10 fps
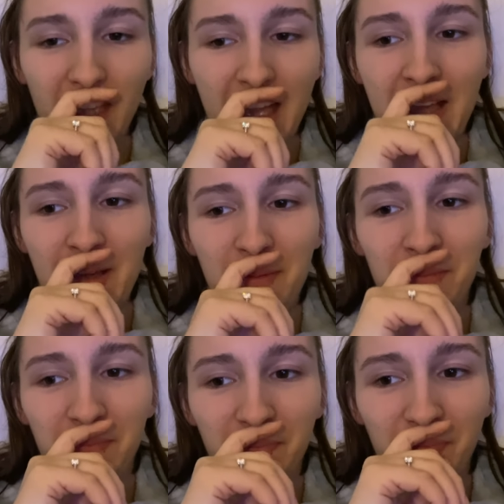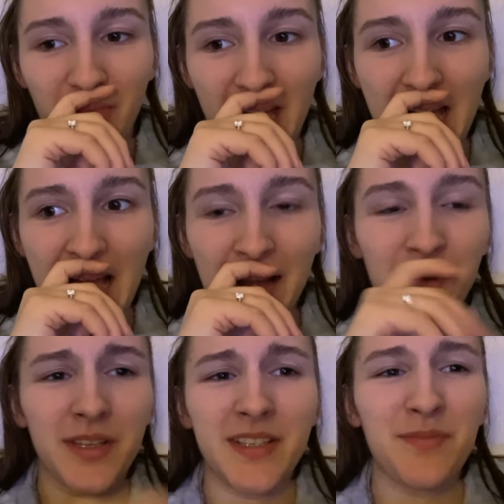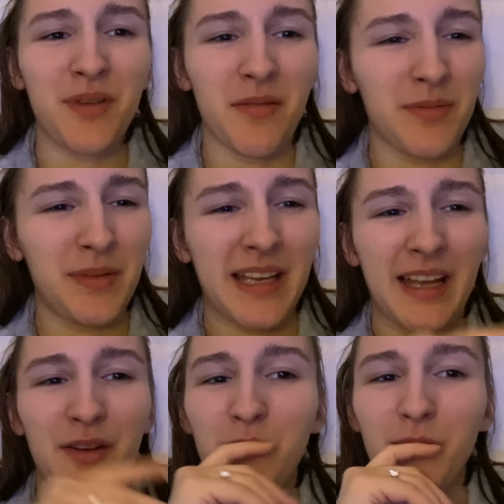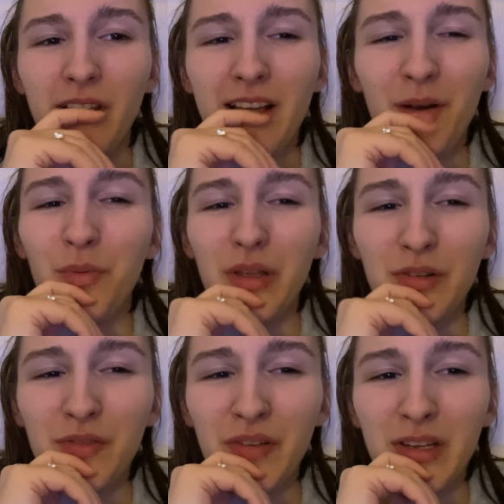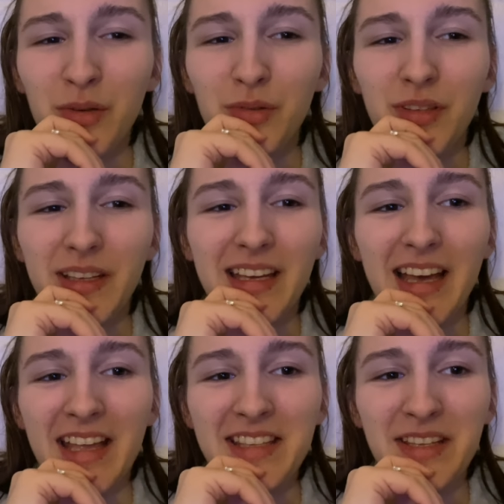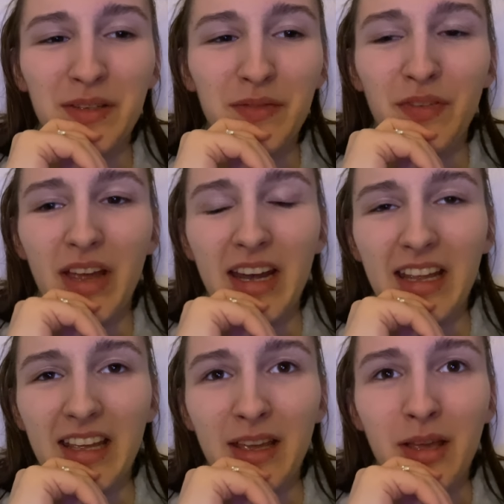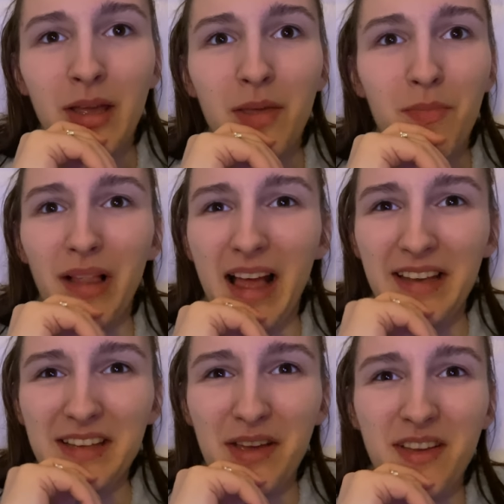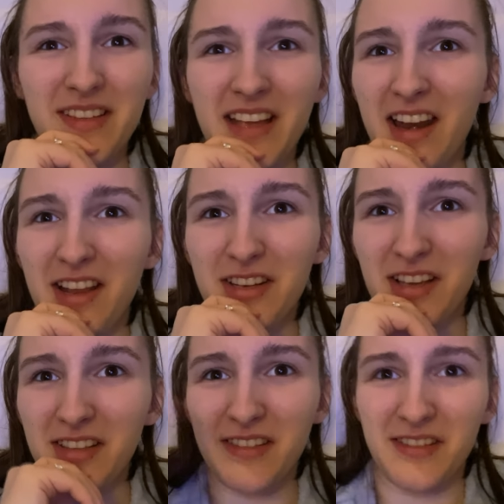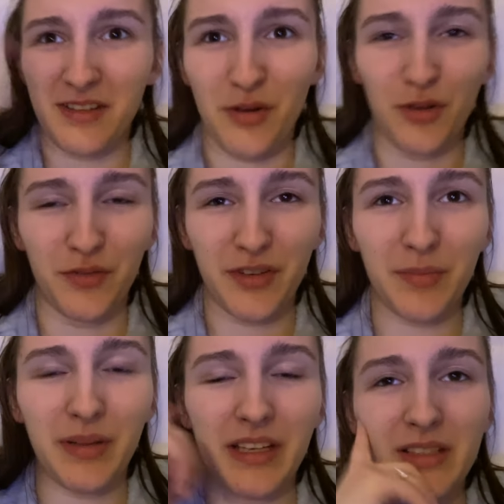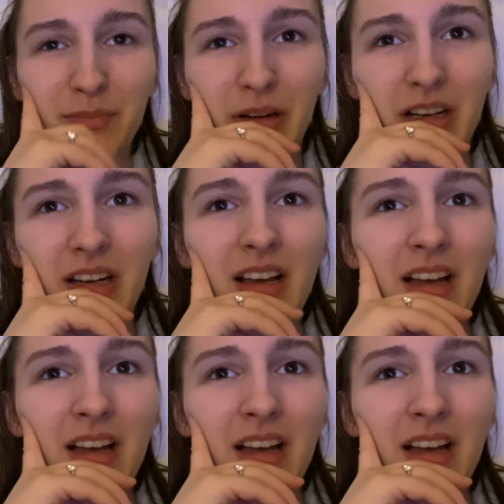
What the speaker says: I know this is probably kind of like a weird video, like it isn't very planned out. It's kind of just all over the place, but